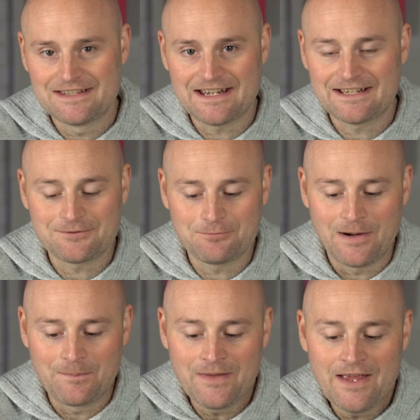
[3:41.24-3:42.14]
the day as
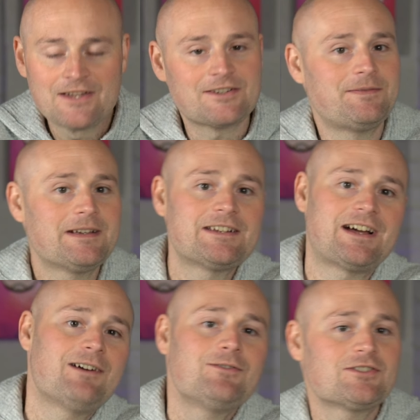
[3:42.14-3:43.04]
well. So I figured
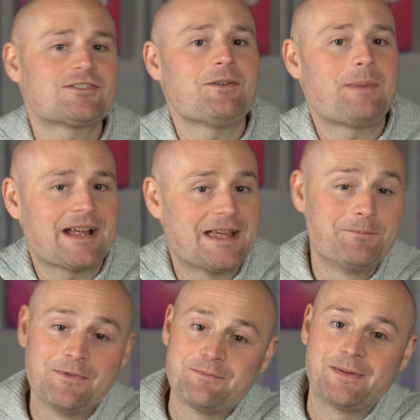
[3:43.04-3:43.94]
I would just go back in
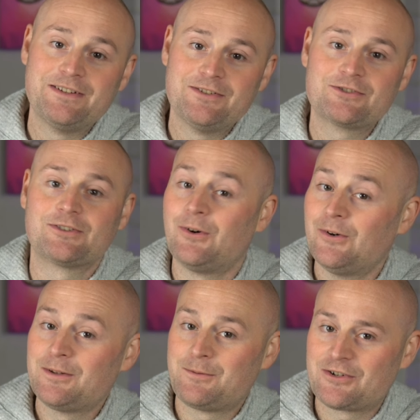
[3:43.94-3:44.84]
with my usual
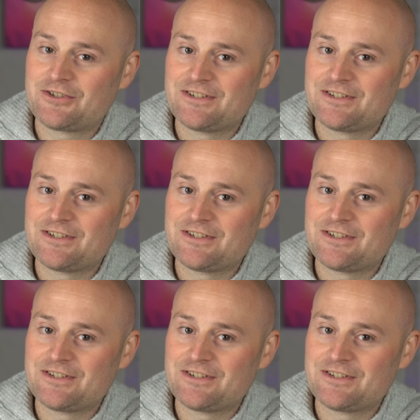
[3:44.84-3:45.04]
oil wash